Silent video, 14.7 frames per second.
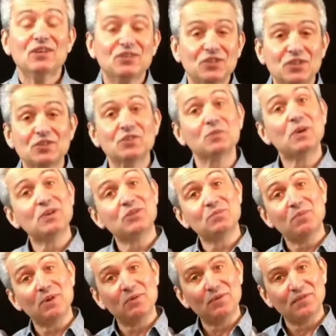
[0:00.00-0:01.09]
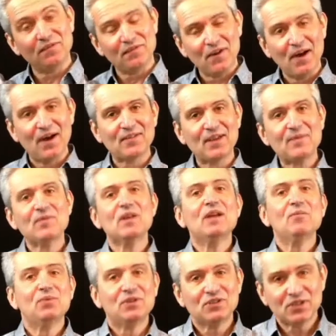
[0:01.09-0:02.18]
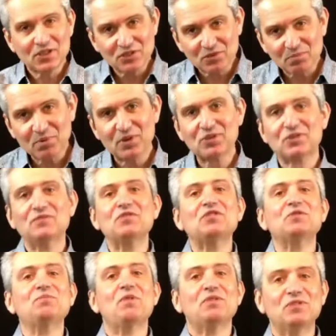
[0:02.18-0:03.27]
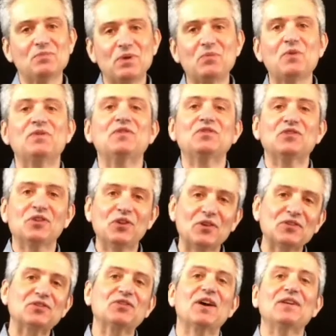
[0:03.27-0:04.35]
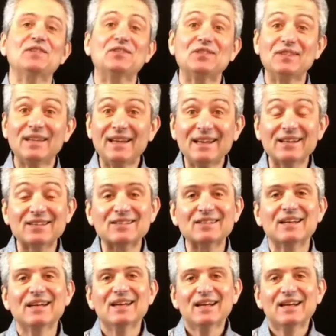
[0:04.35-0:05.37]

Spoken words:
Jesus went to be with the Father, but he sends the person of the Spirit to be with us, alongside us and in us.